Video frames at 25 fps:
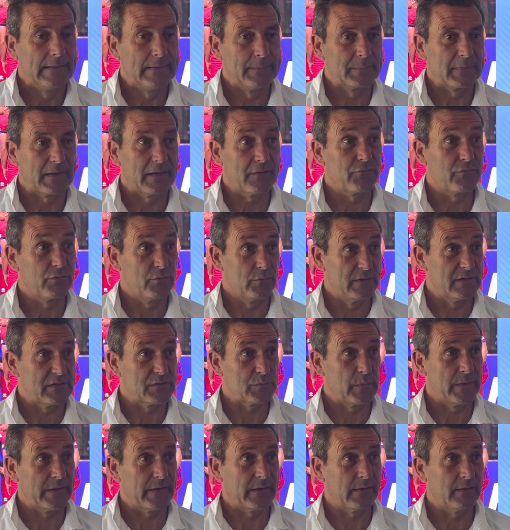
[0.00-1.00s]
get through this
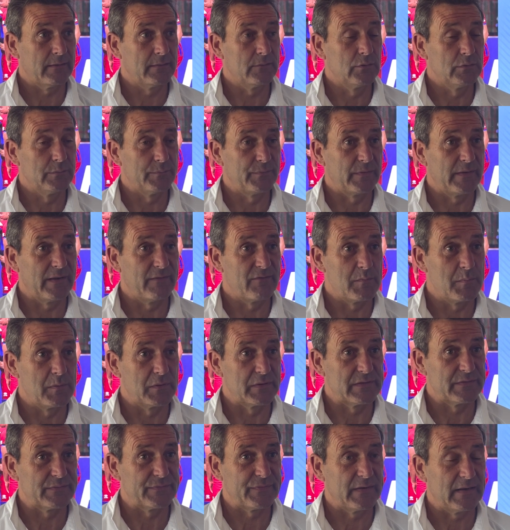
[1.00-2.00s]
week, and hopefully
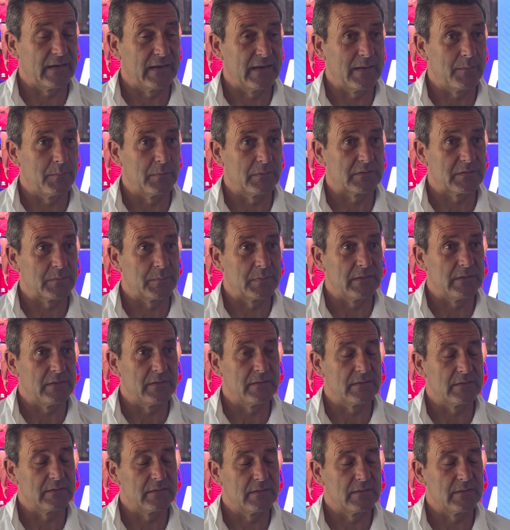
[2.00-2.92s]
everybody's fit and able to be